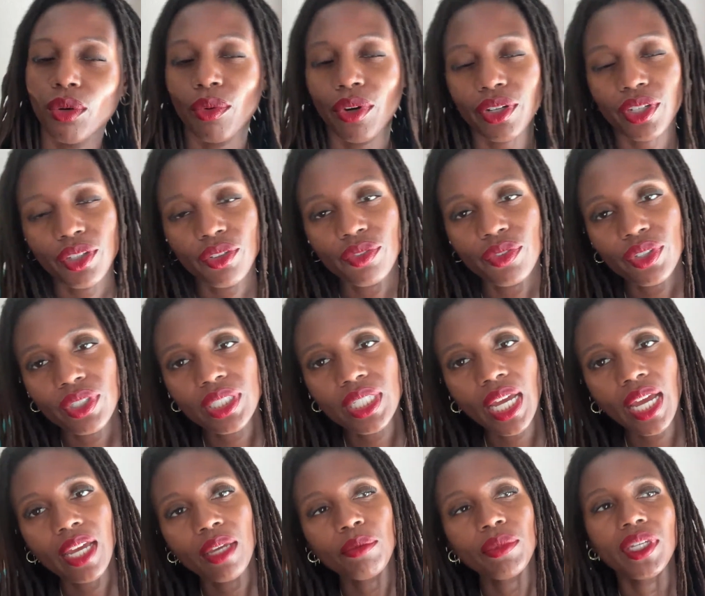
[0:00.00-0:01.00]
working full
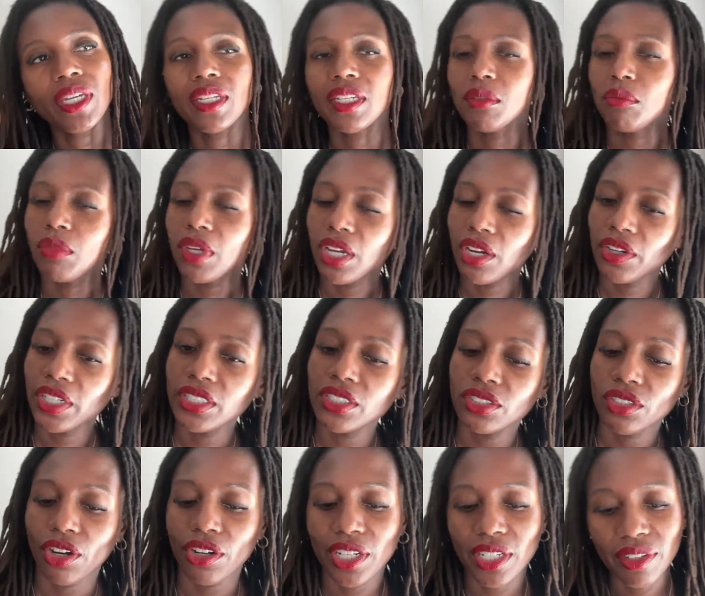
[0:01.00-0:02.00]
time, getting married,
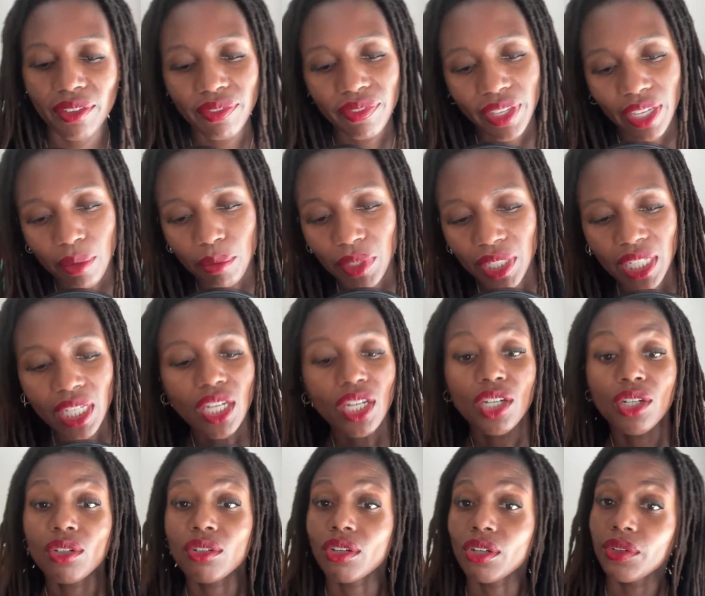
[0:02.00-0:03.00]
starting a family,
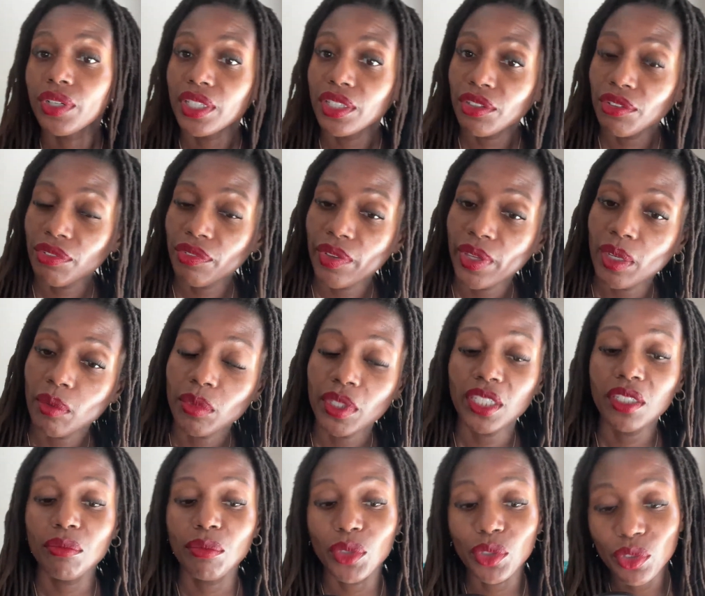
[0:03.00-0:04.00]
growing their
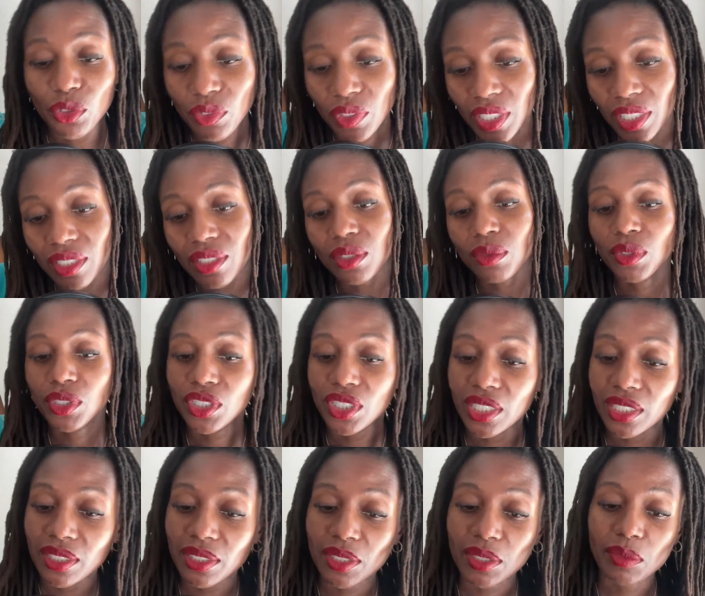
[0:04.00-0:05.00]
family, moving,
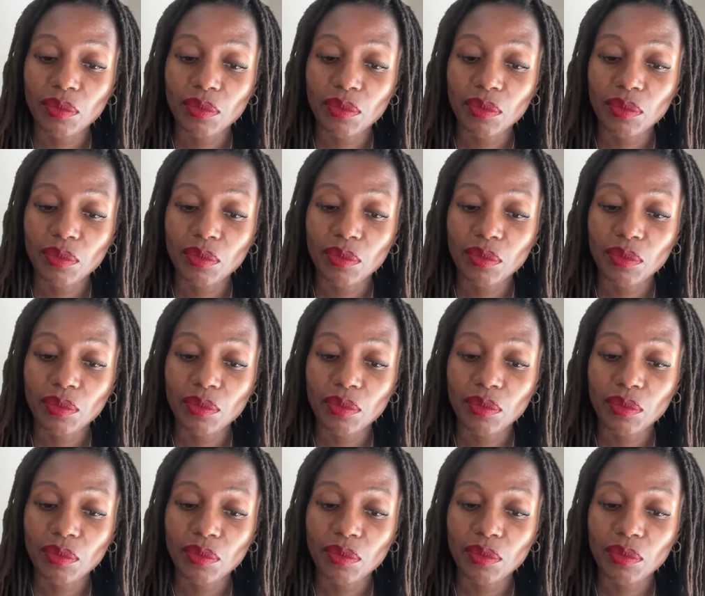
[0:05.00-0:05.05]
switching